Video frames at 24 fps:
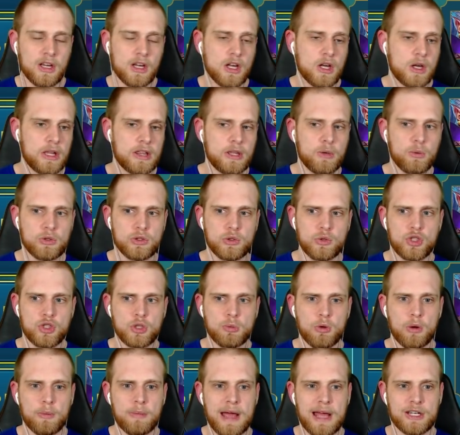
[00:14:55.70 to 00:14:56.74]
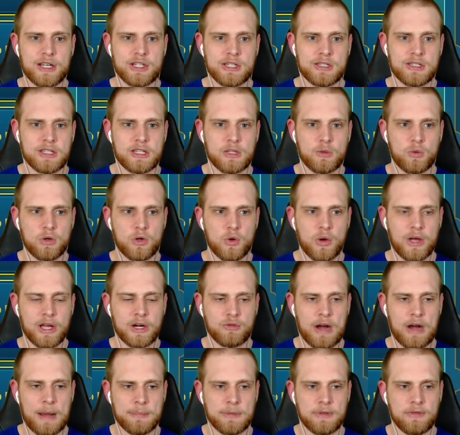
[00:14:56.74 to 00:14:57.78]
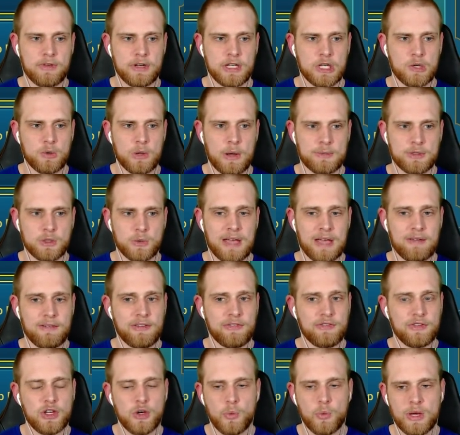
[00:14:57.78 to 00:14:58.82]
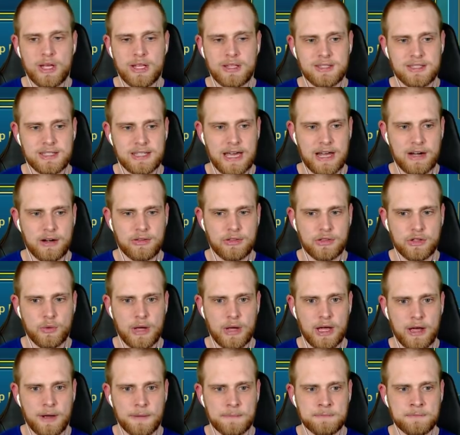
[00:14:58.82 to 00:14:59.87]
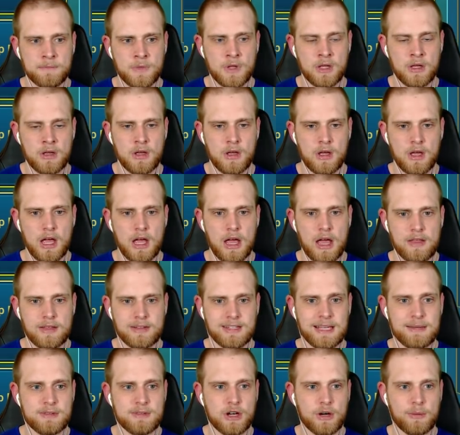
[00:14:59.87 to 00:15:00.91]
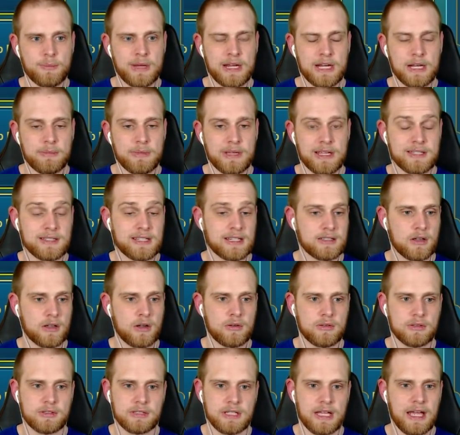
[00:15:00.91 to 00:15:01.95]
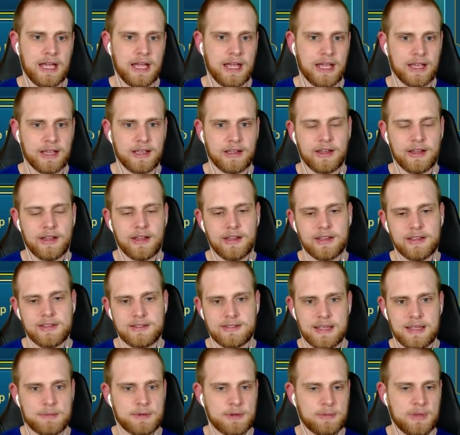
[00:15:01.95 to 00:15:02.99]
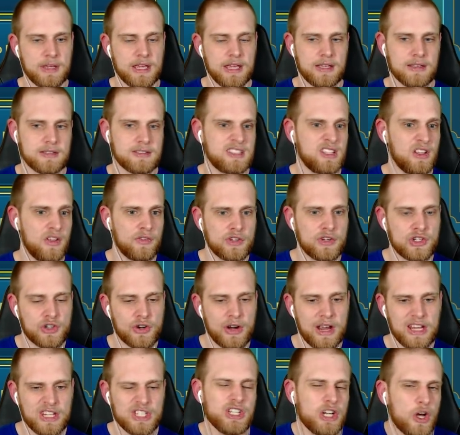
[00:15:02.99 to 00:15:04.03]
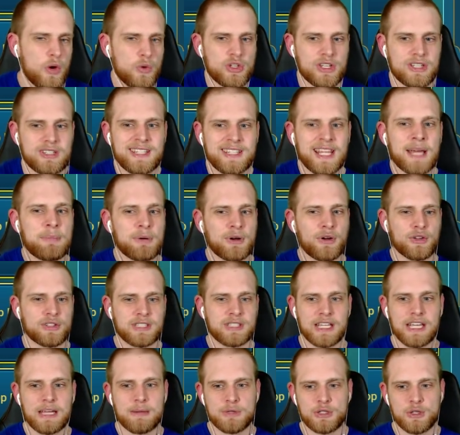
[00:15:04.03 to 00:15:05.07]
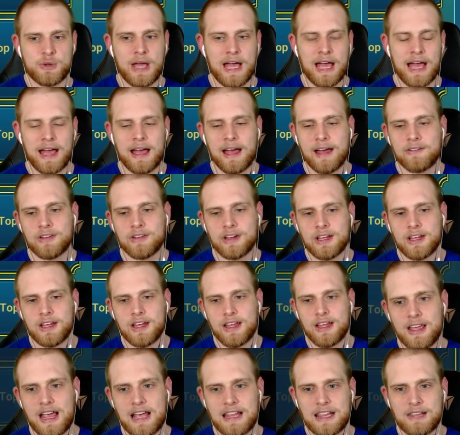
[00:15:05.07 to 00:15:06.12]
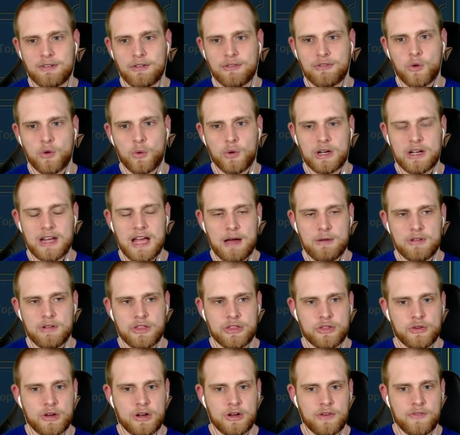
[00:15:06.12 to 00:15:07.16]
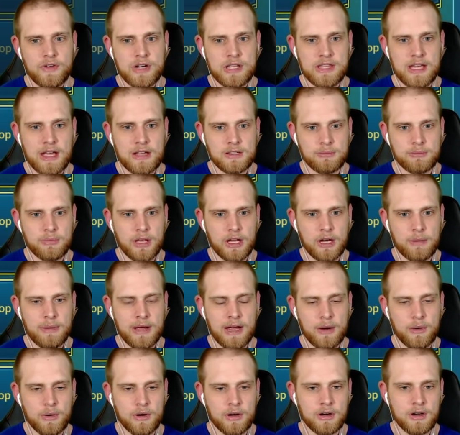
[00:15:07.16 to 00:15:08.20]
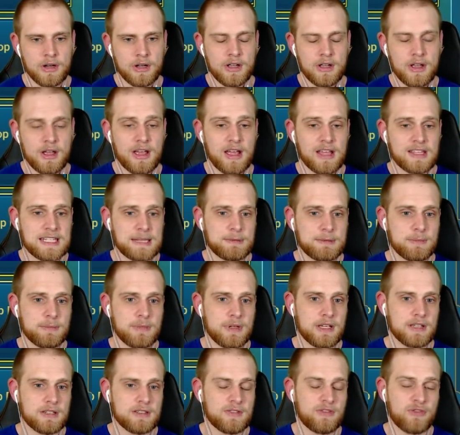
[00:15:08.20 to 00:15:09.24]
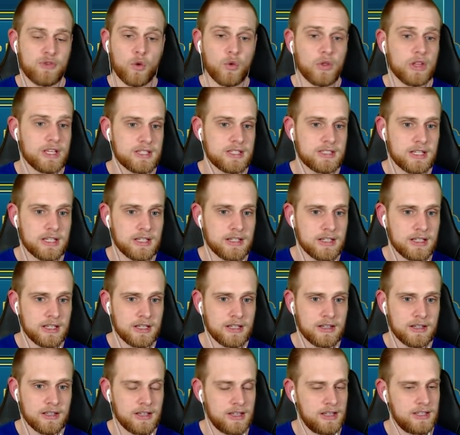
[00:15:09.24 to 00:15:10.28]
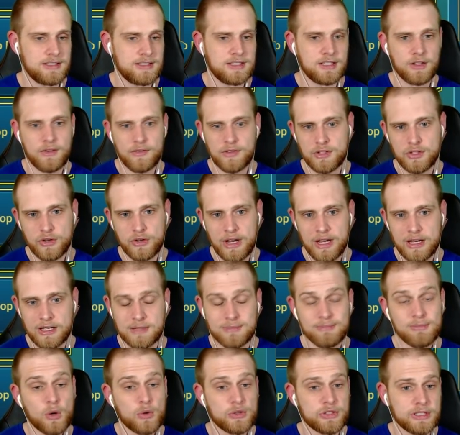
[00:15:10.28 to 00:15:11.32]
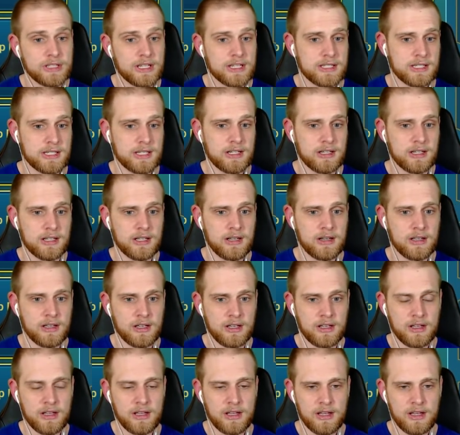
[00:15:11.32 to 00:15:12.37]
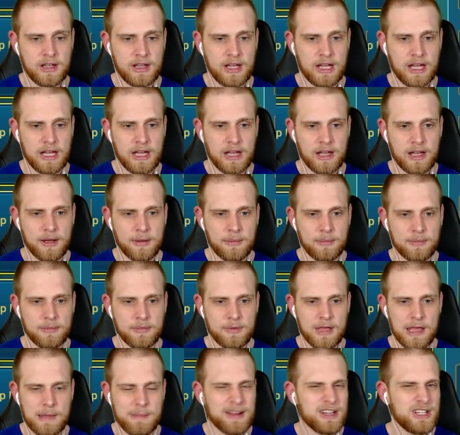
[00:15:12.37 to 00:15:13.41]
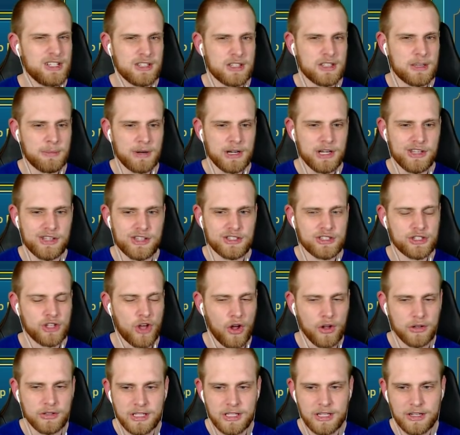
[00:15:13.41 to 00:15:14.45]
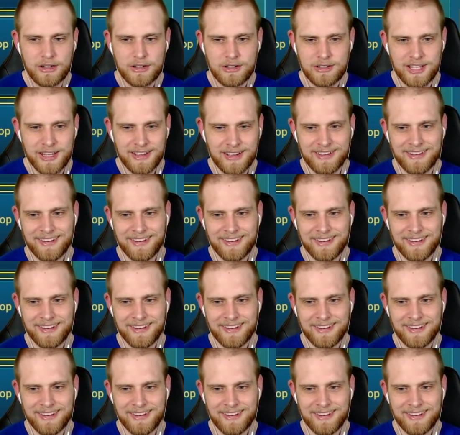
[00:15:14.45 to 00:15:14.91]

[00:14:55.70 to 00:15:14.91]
and then we'll do two more matches, and then we'll go ahead and wrap the video up. So we have a few wins scattered throughout. Uh, the teams that are beating me, six. dang, Septimus, Still the Drakes, you know, just typical teams you have at level 49 with 350,000 player power. Septimus fully ascended, Still the Drakes mostly ascended. Um, am I just am I just salty or